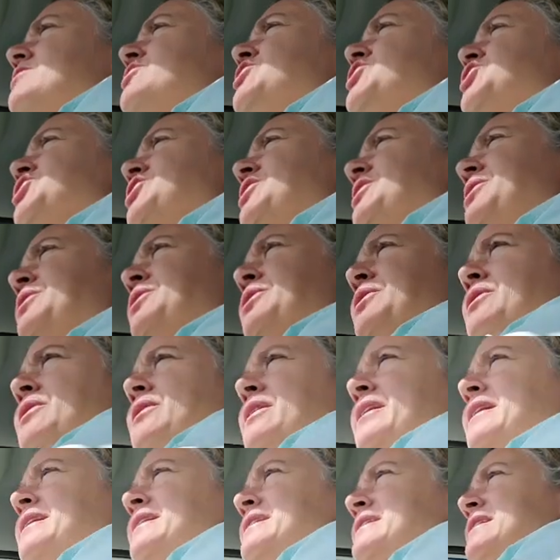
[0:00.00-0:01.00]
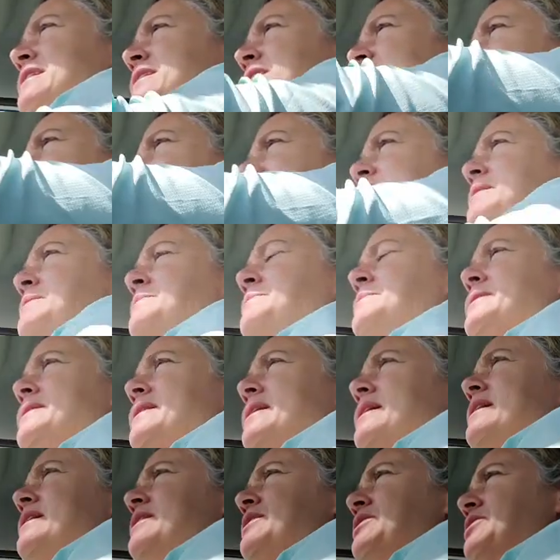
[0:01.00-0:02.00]
share, and it seems
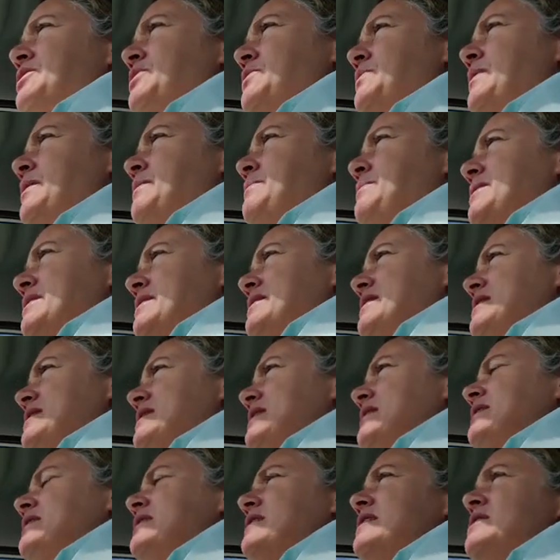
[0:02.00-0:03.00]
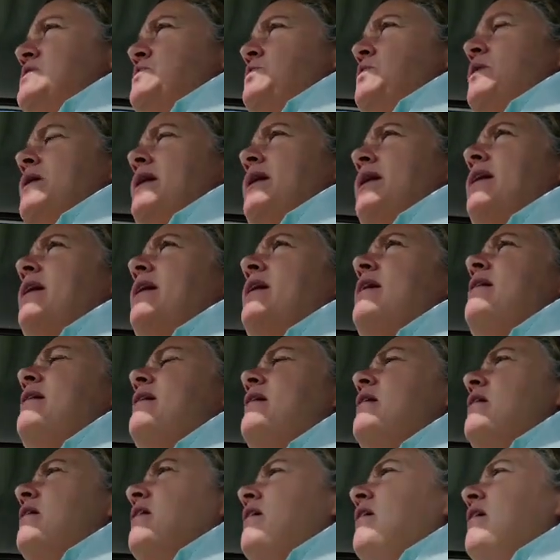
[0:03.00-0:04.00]
that, maybe it's this way.
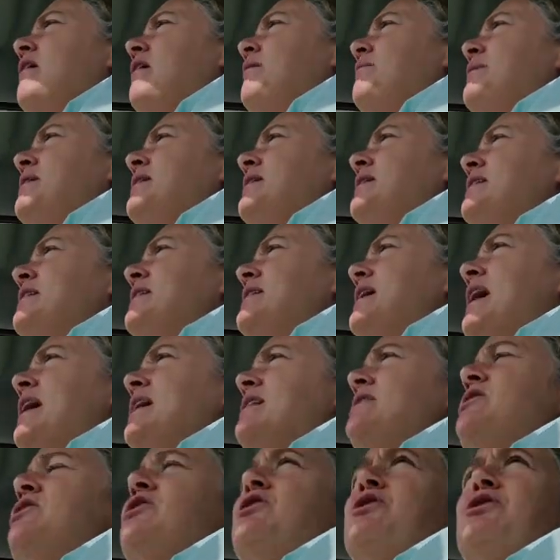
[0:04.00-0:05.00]
And it has to